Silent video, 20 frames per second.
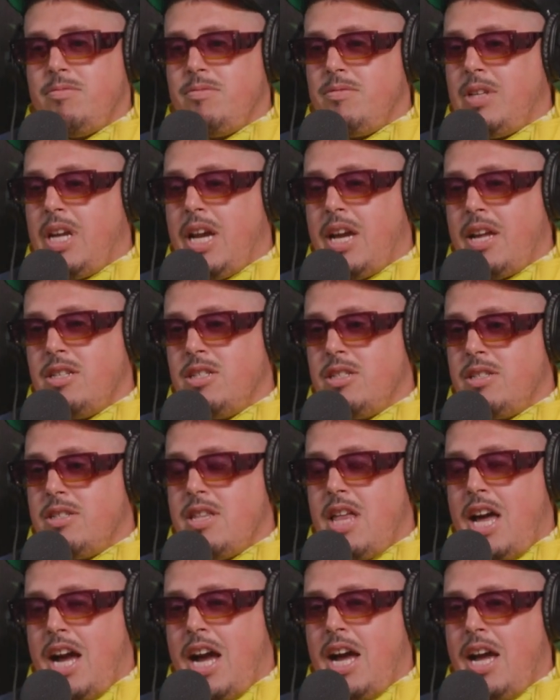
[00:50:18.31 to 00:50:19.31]
yeah, just
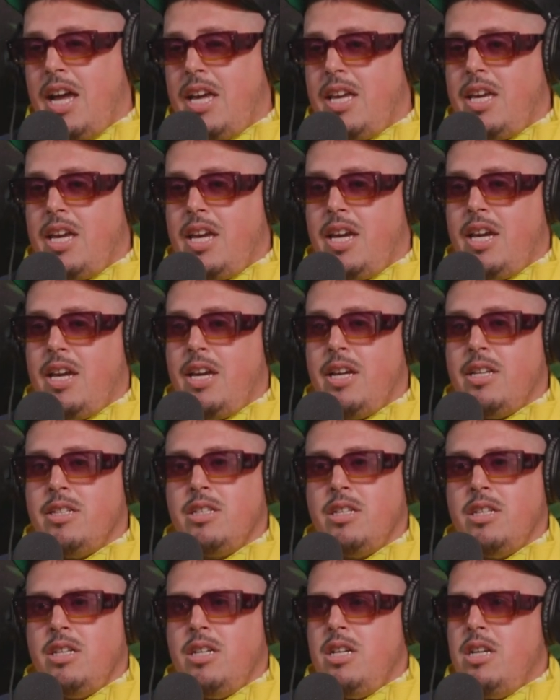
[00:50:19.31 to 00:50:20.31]
that, and
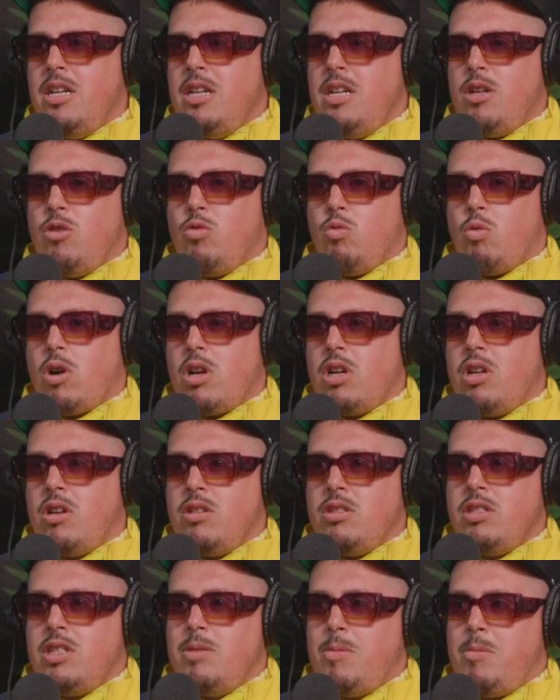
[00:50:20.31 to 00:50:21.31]
working
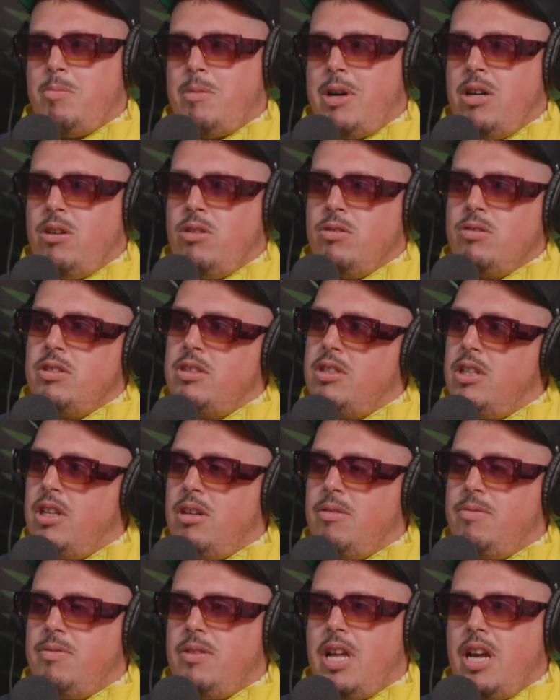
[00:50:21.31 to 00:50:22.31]
on some of my own stuff.